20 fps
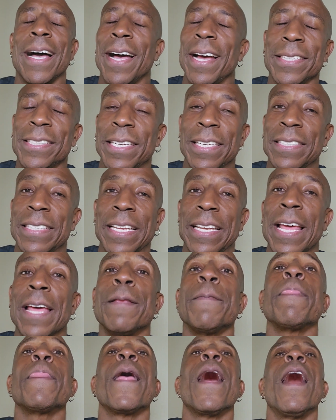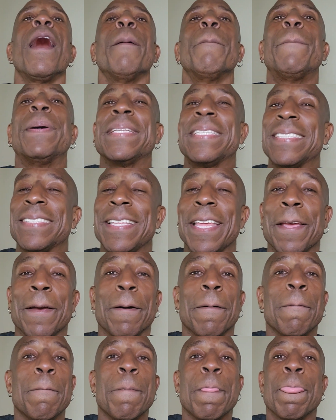I shouldn't have said that. But
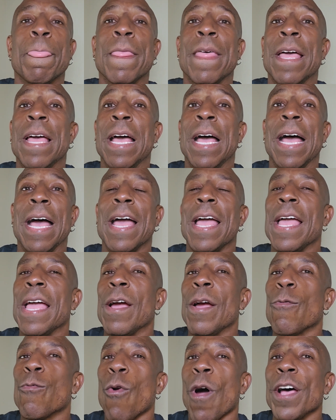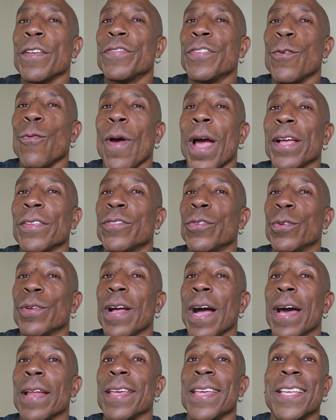still, Rossi rides a
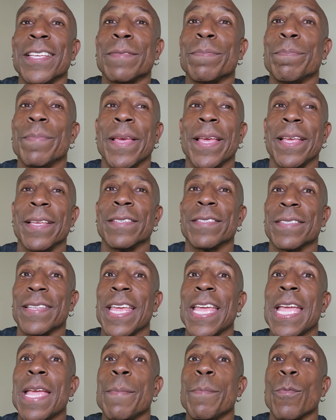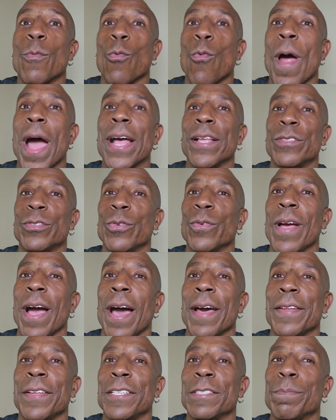Ducati. His team rides
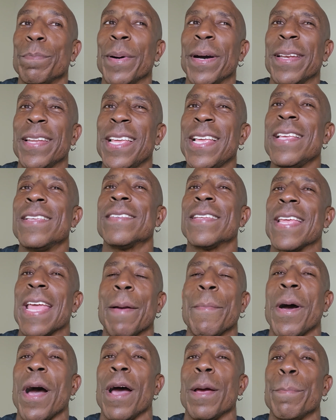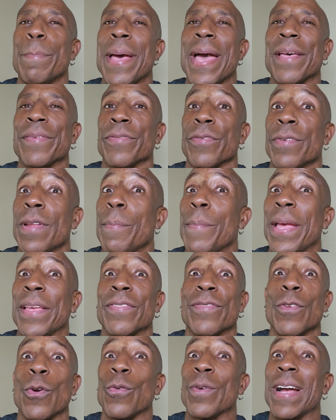Ducatis, but he's a Yamaha ambassador. That
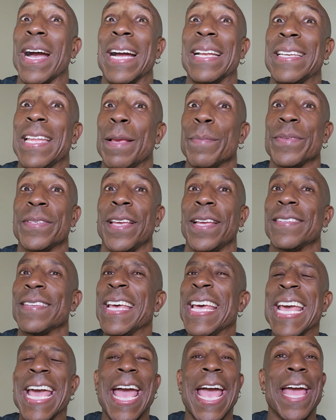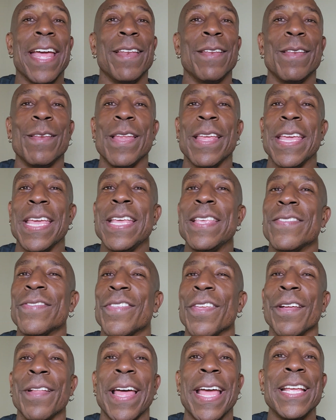makes no goddamn sense. And he
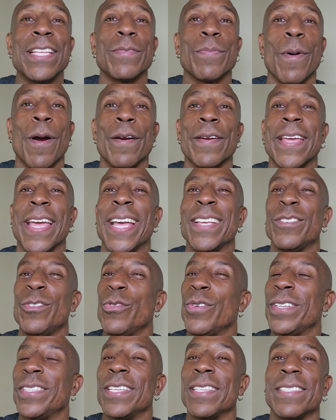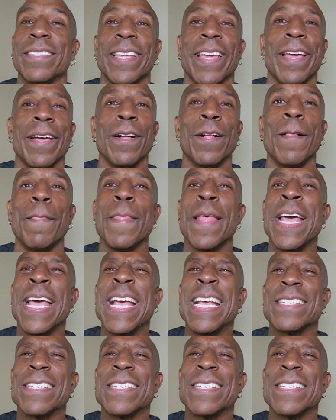still hates Marquez, you can just tell.